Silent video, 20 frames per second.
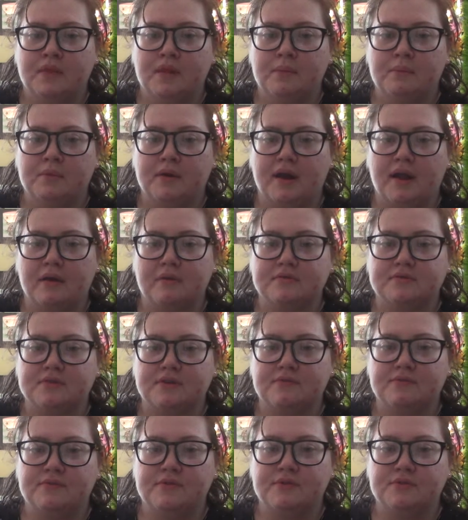But I was
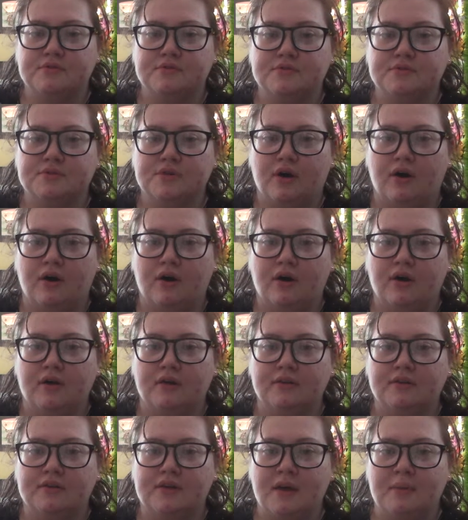confused
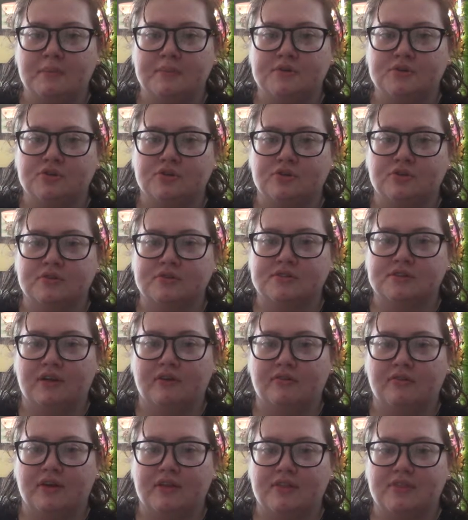on temperature and
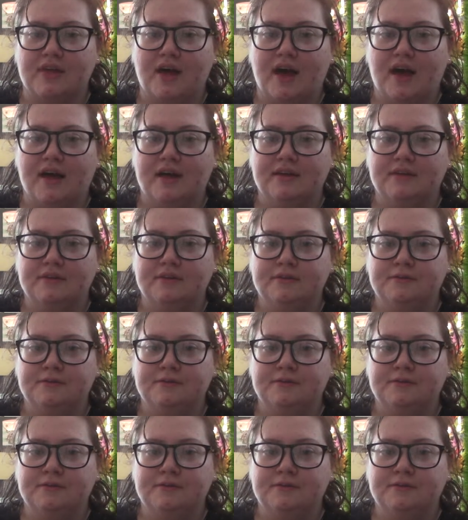stuff like that.